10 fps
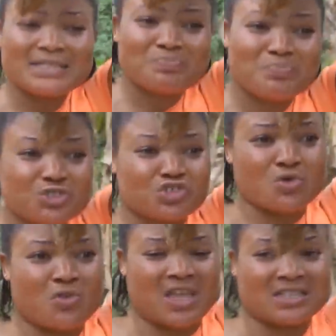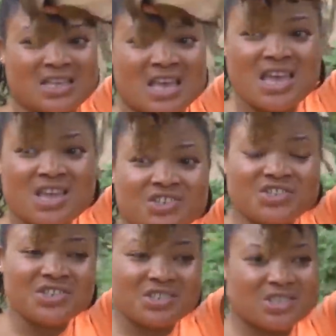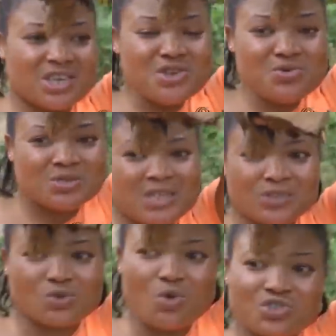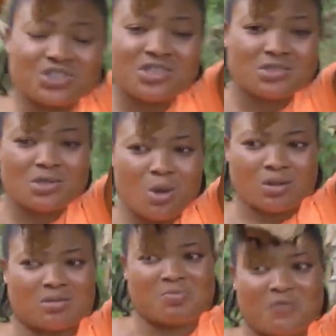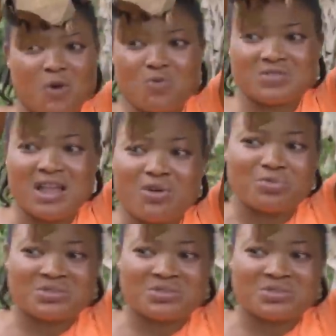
Let's be sure that she's innocent or she's not before we start